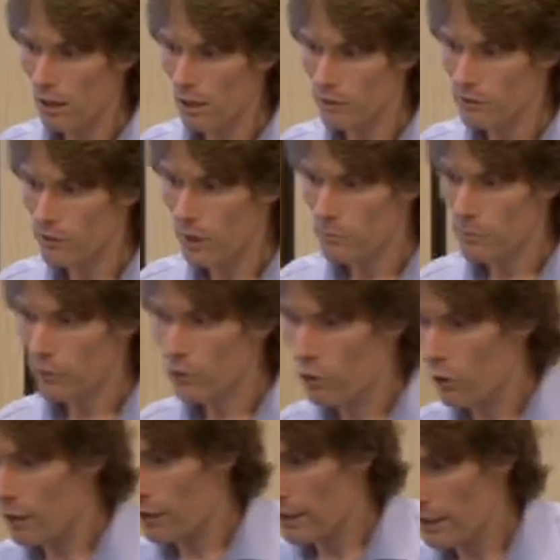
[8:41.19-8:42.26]
in terms of
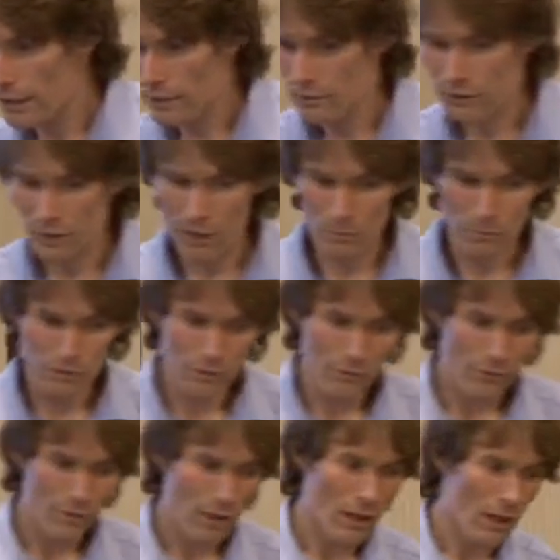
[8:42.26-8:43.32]
cooking, in terms
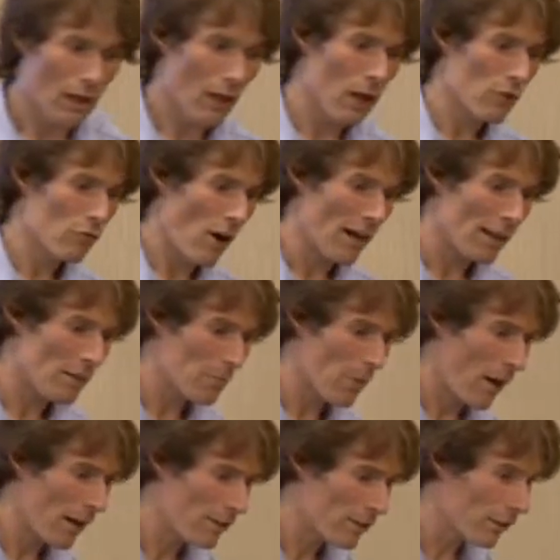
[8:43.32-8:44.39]
of riding a
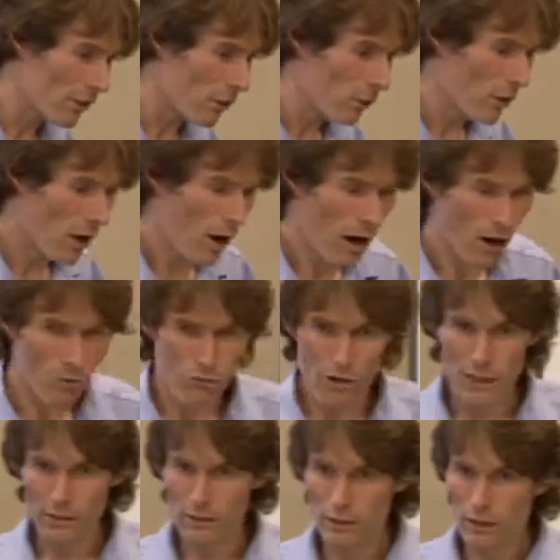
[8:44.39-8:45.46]
bicycle, are
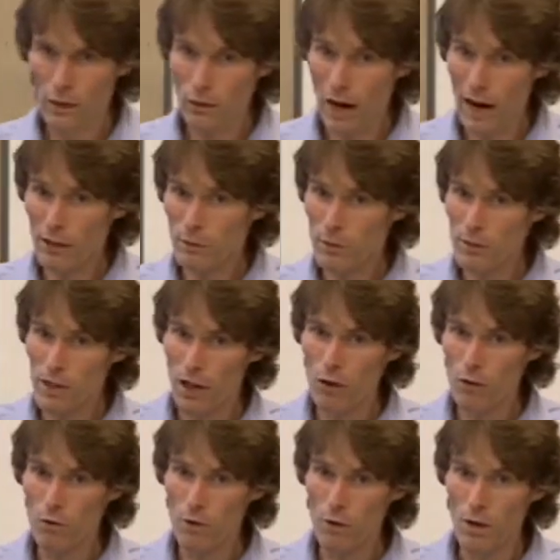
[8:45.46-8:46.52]
really, how do we
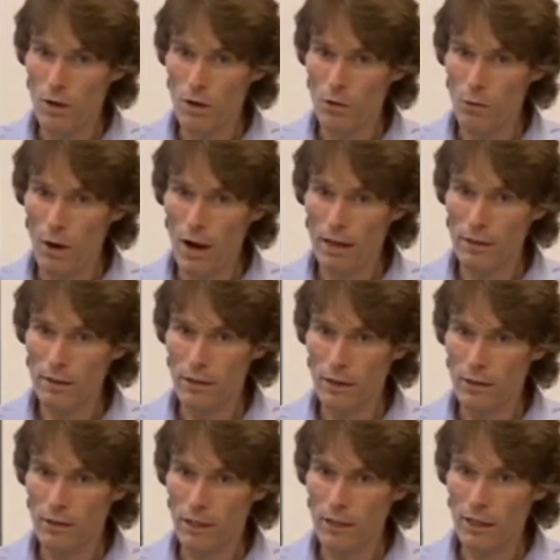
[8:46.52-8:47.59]
know when
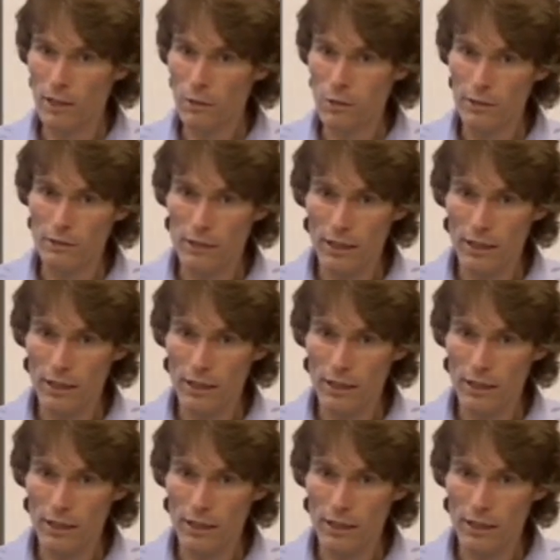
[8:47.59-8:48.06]
the liquid